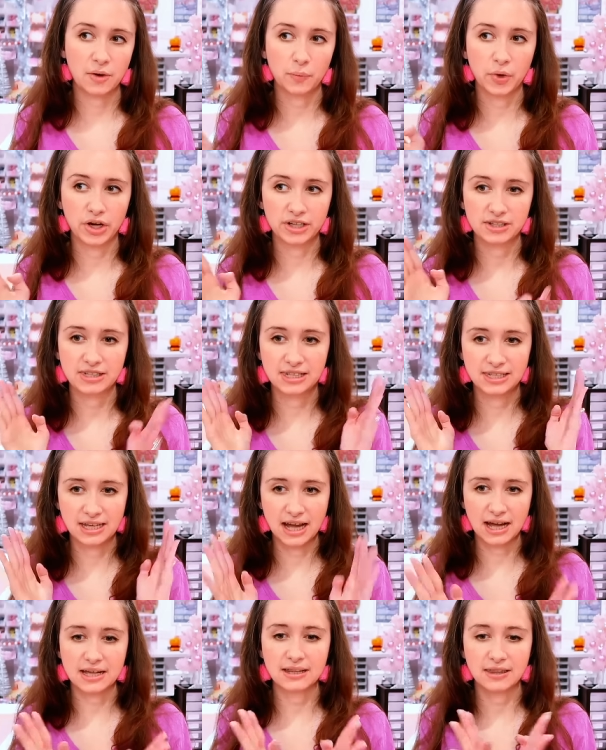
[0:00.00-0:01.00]
I want to
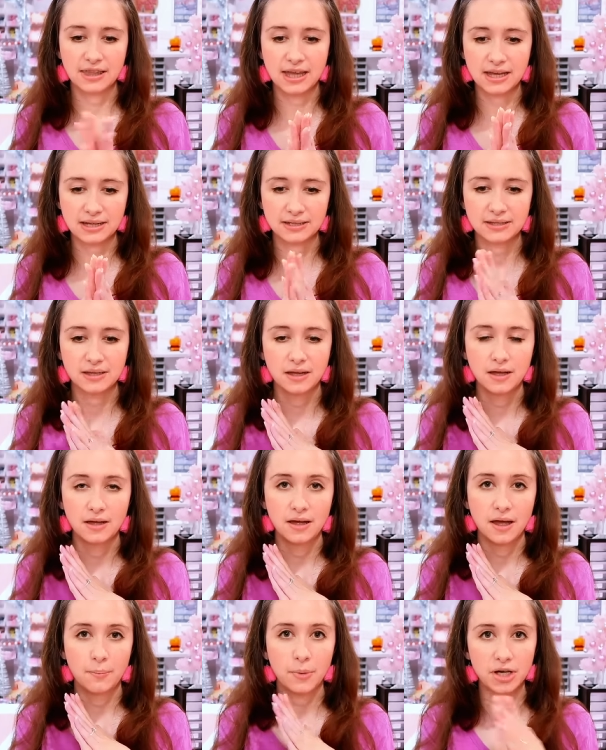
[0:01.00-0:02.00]
design things
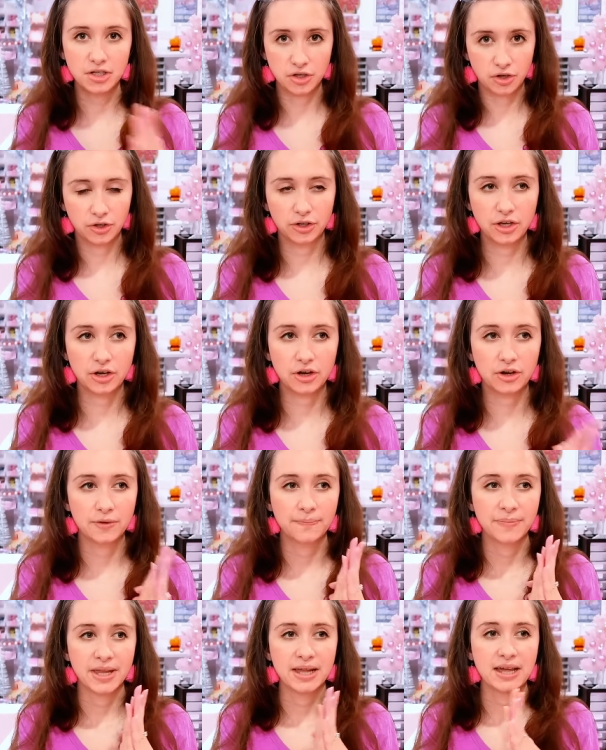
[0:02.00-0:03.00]
much
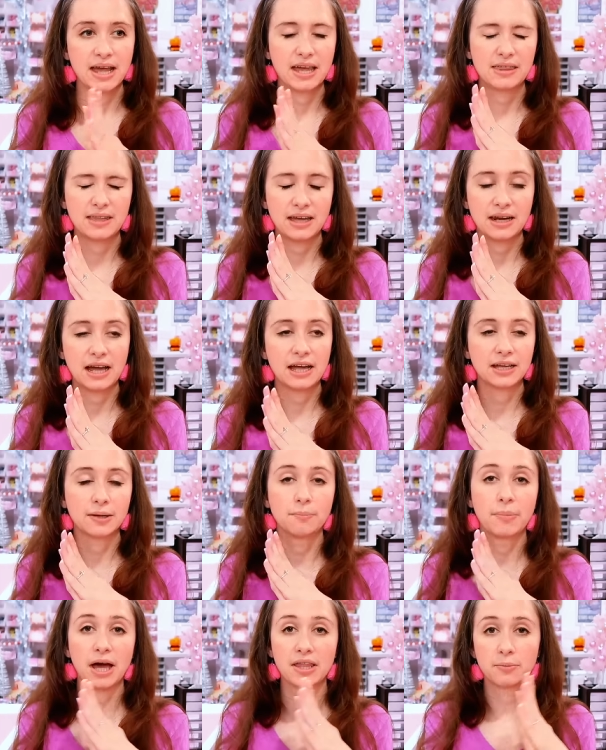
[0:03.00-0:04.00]
earlier and then I
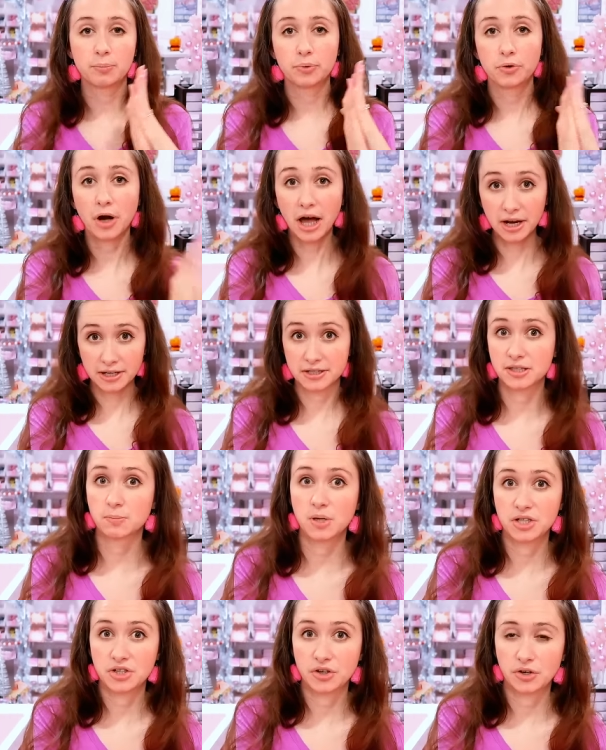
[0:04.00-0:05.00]
can buy the
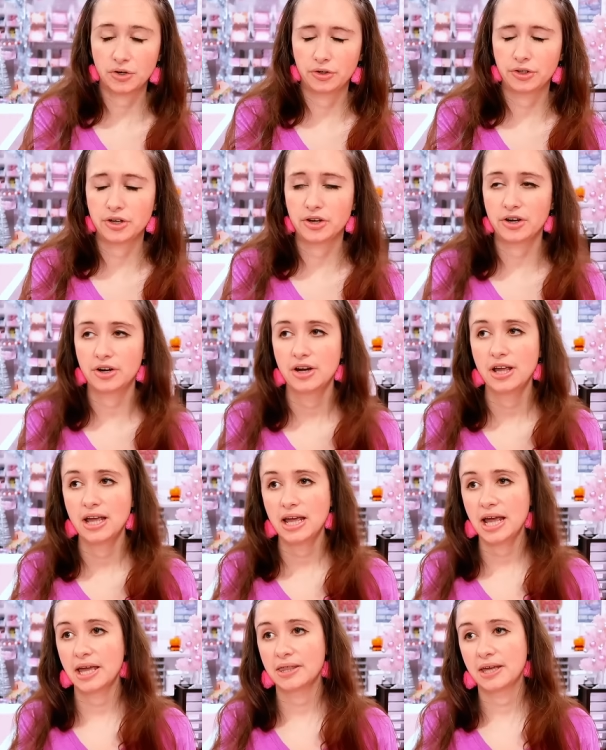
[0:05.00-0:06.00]
products much earlier
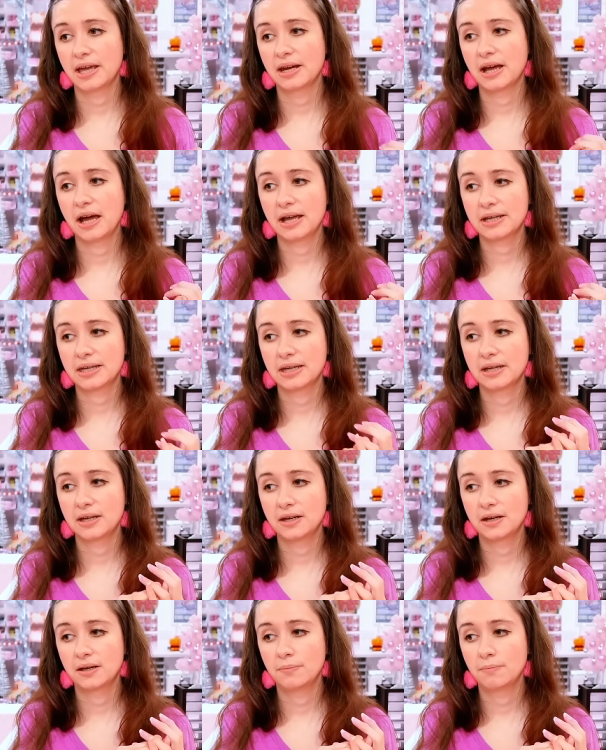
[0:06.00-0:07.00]
and then I
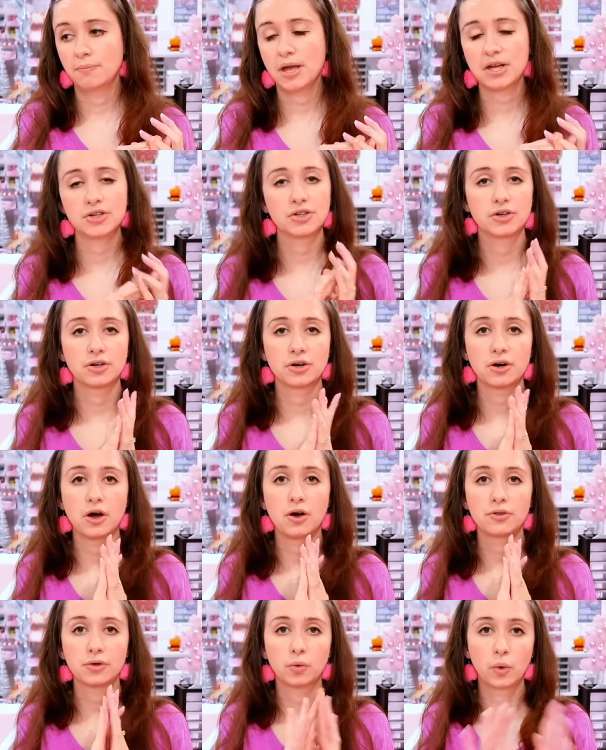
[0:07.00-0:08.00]
can make sure
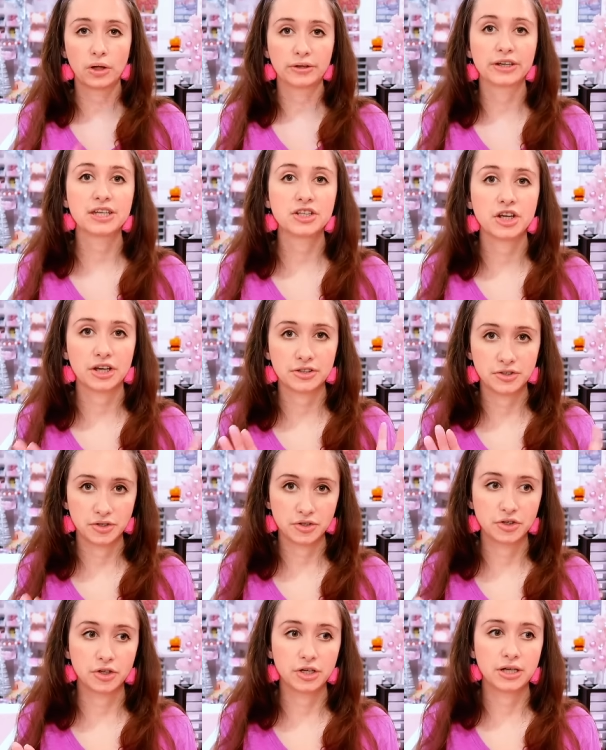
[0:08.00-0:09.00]
all the quality
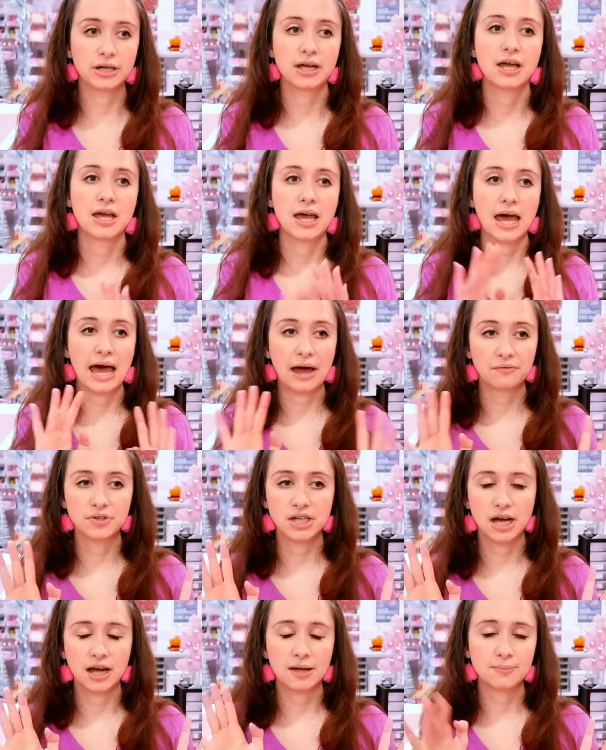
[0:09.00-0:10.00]
checks are good,
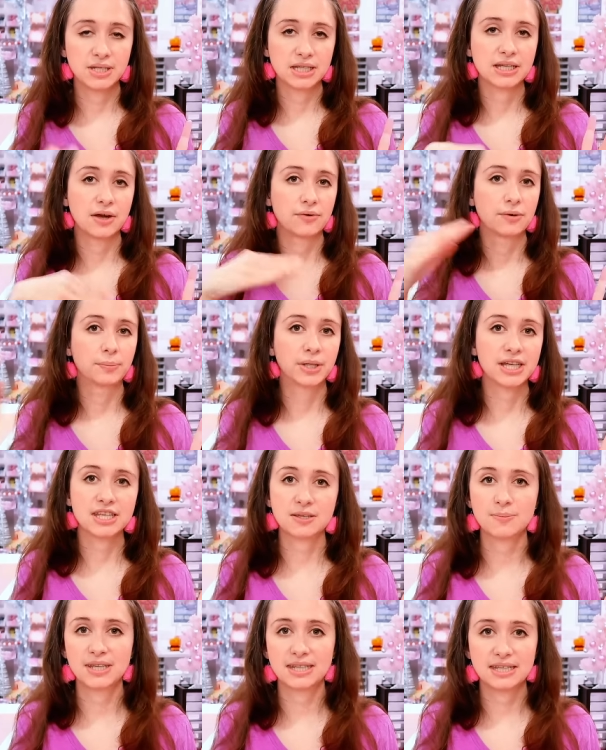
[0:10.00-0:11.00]
have time to get
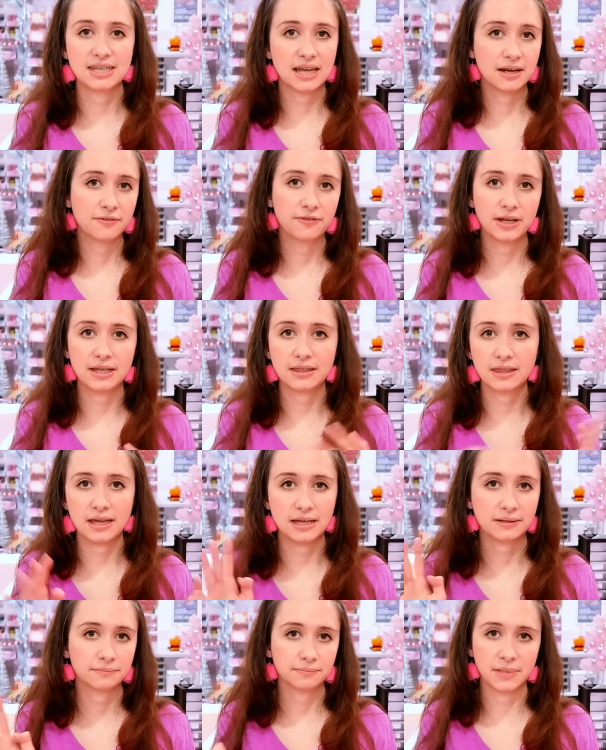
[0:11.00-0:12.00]
replacements sent if
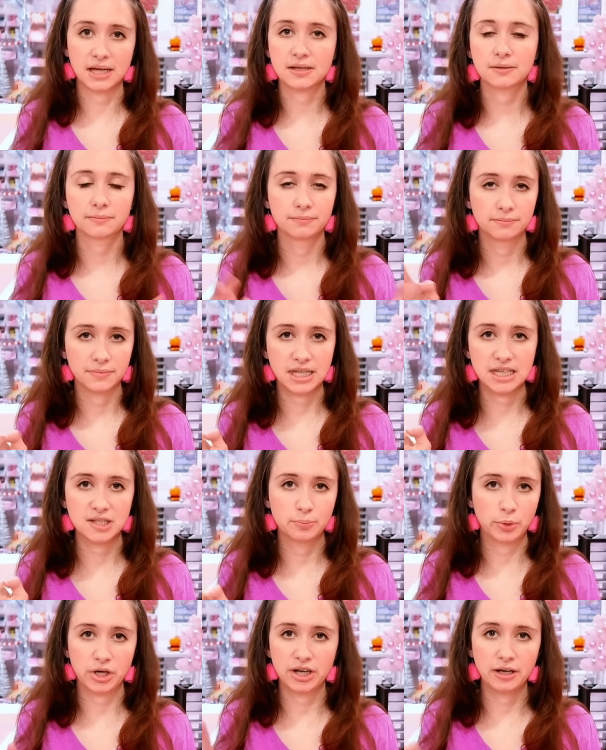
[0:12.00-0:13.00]
anything like
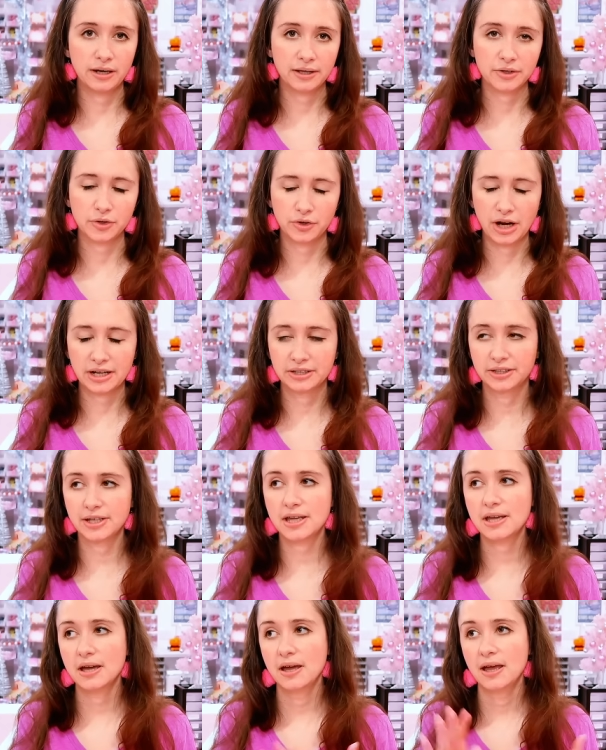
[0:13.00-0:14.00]
gets printed
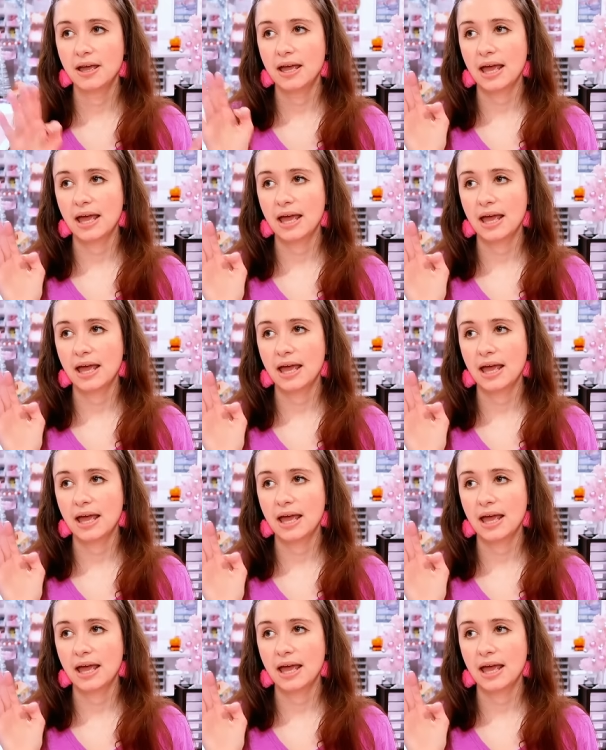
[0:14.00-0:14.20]
incorrectly